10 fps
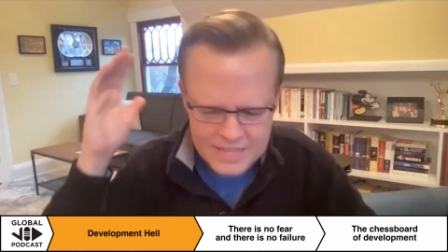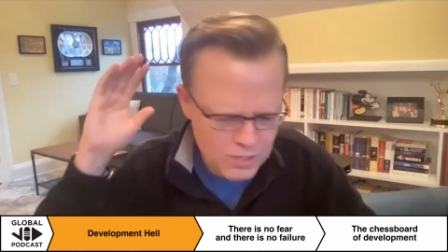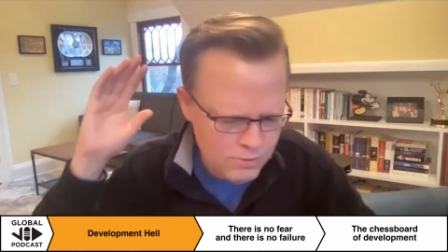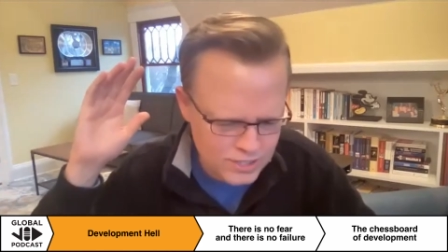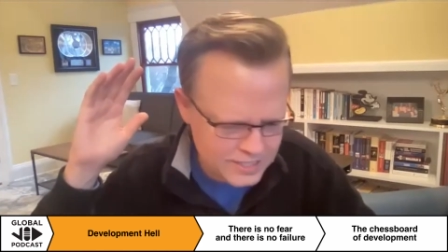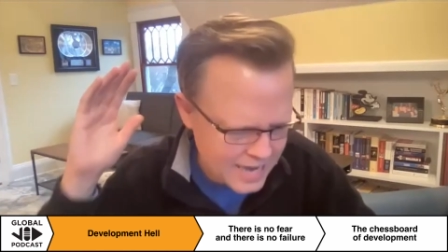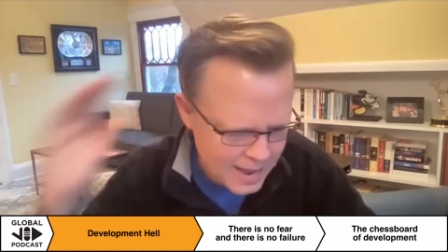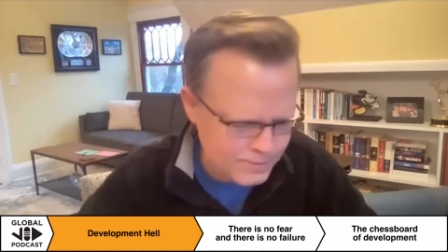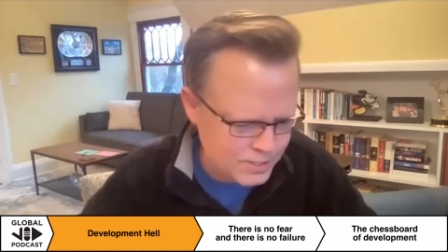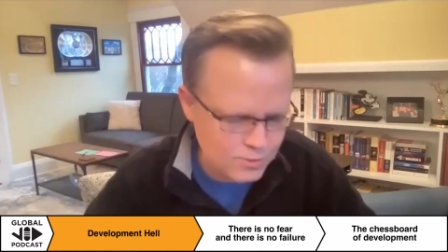that you just
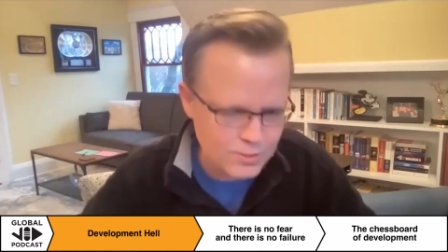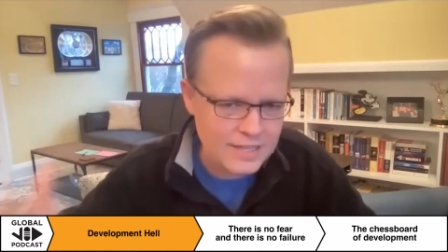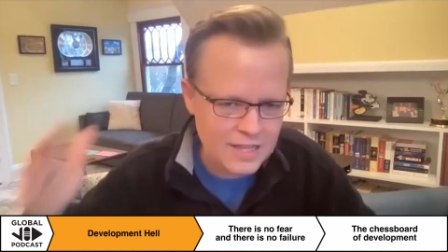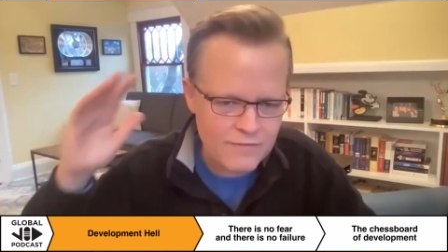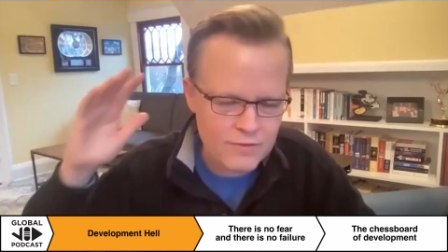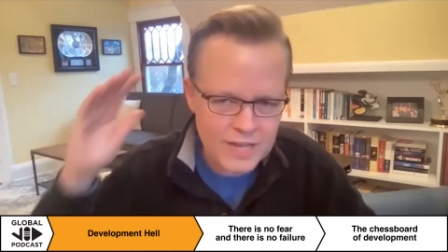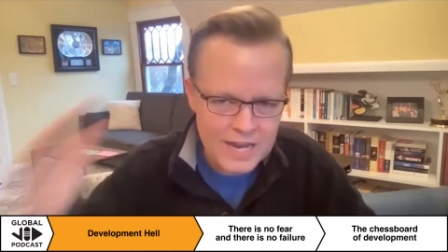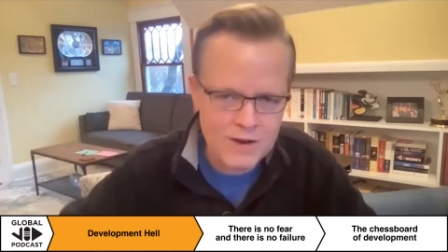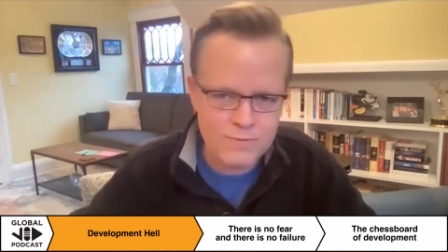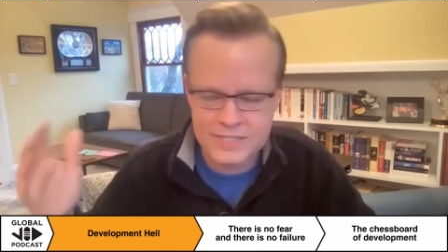absolutely love. You
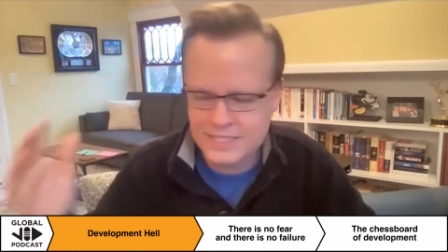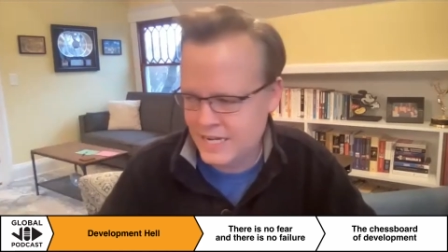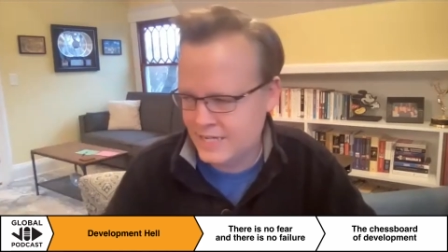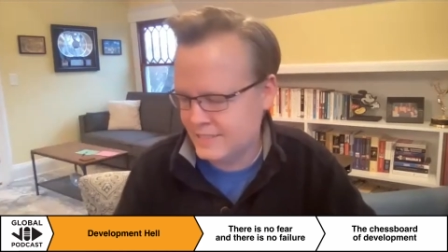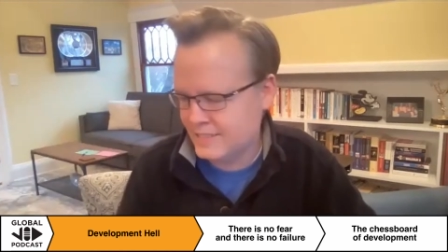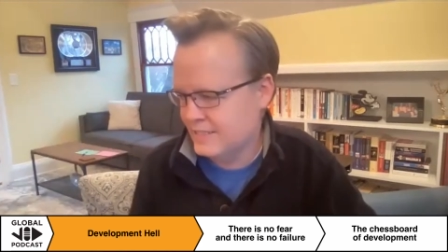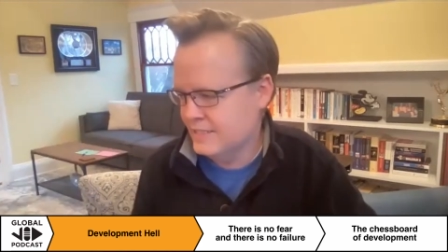can't resist.